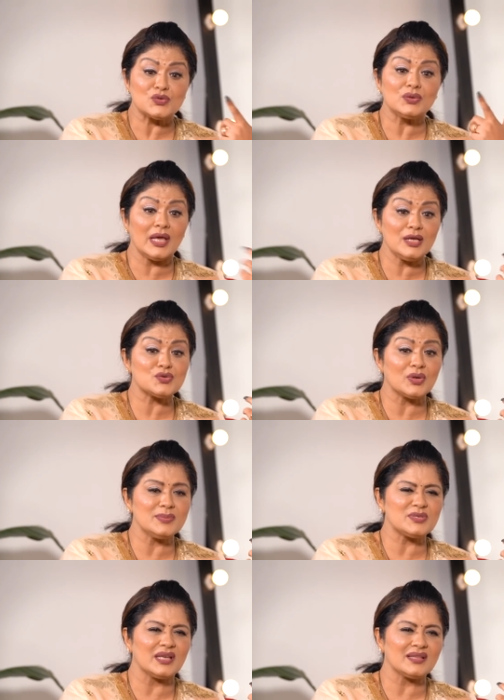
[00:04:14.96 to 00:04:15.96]
So they used to
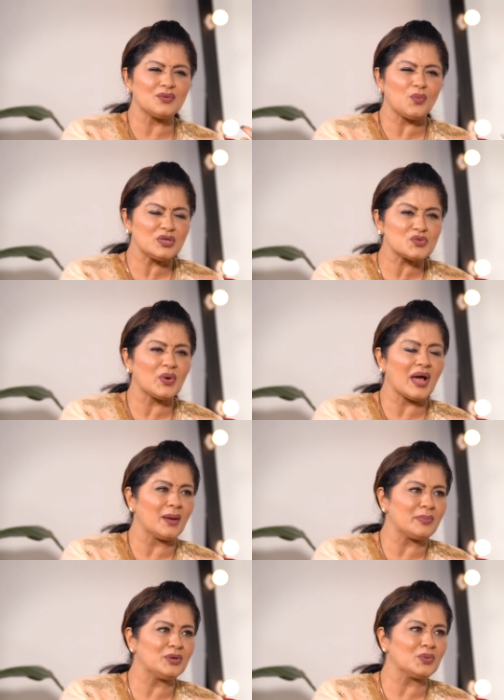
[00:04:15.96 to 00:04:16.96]
keep saying that what is going to
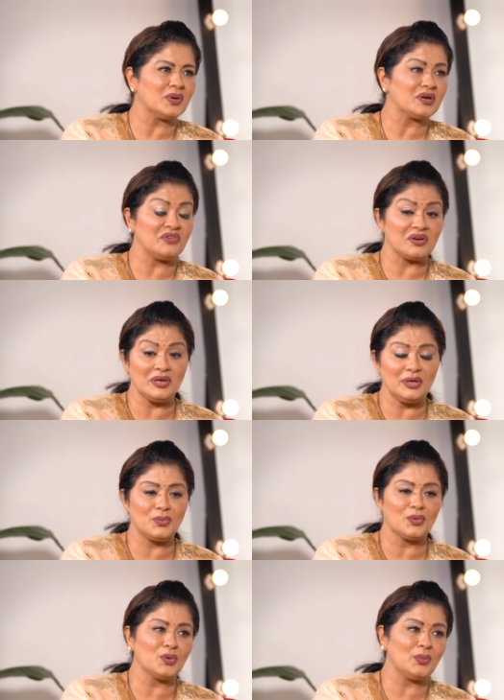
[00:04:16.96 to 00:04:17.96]
happen to her? We really
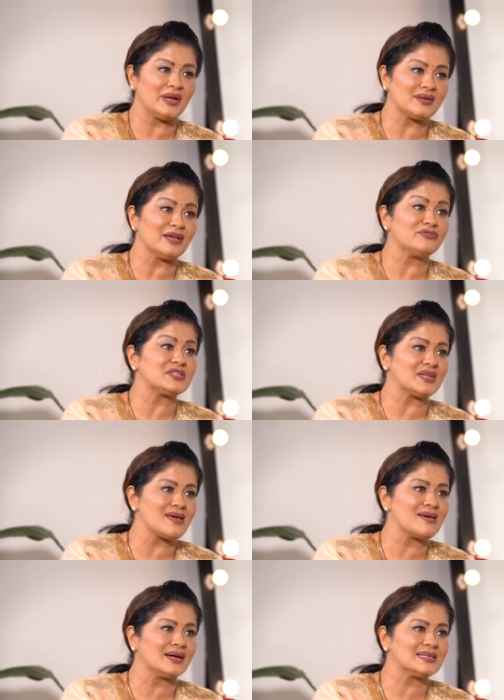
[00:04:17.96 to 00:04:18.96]
don't know where life is
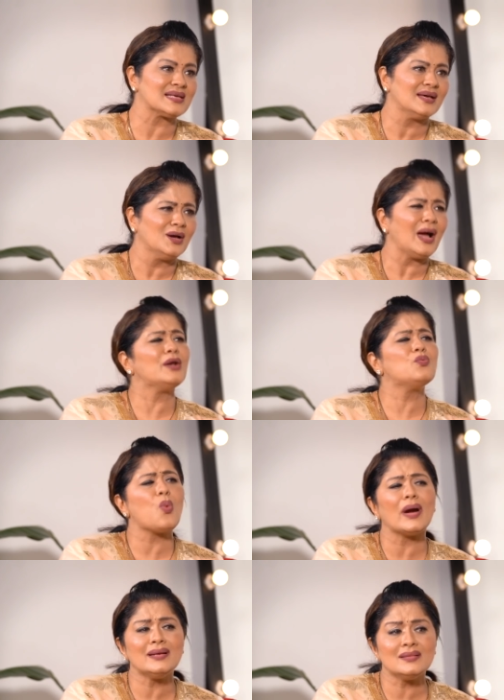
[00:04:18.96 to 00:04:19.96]
taking us. And hmm.
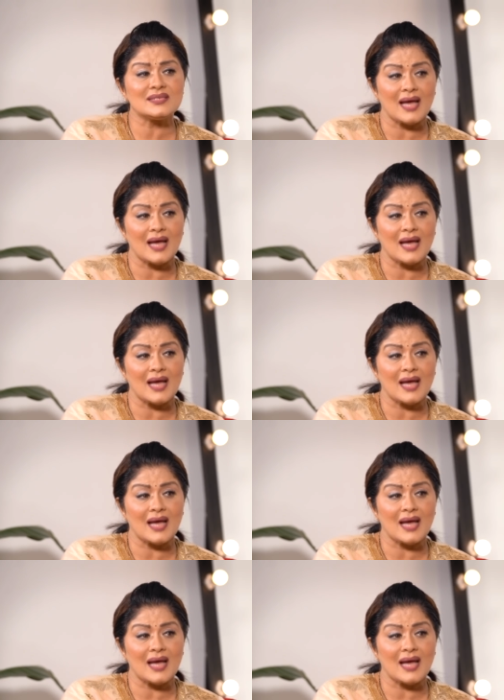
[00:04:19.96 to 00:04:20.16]
why did this